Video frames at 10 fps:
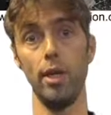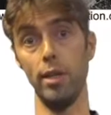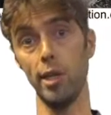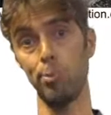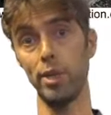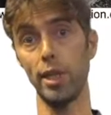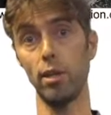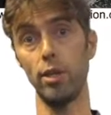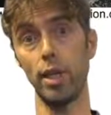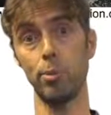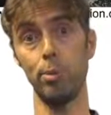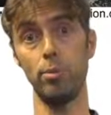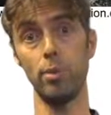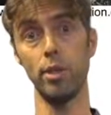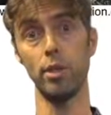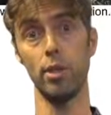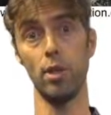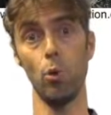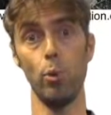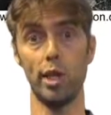In this particular experiment,
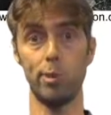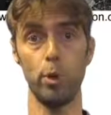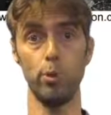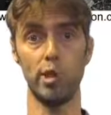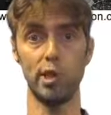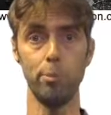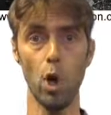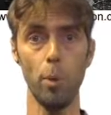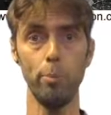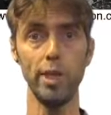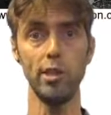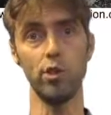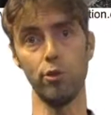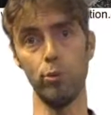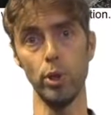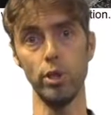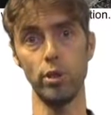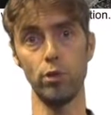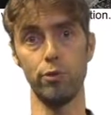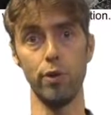we exposed small pieces of wood
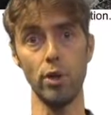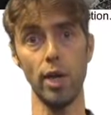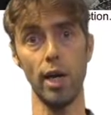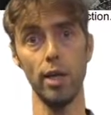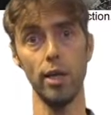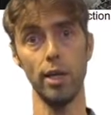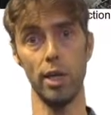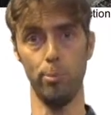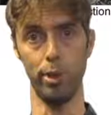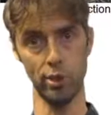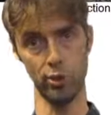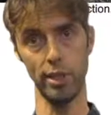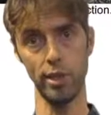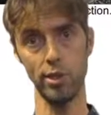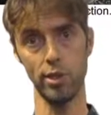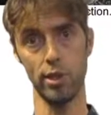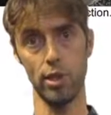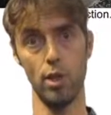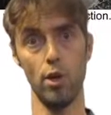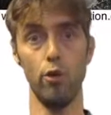to fungi in a petri dish,
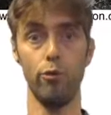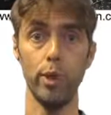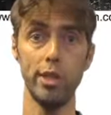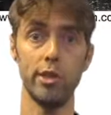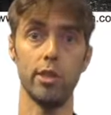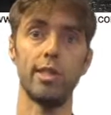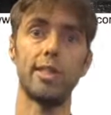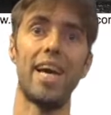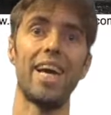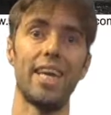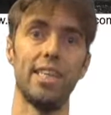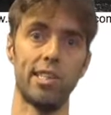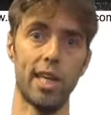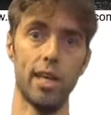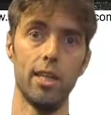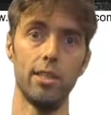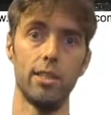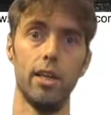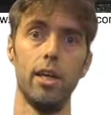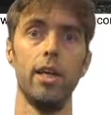of which a stack is
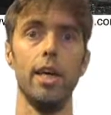scanned,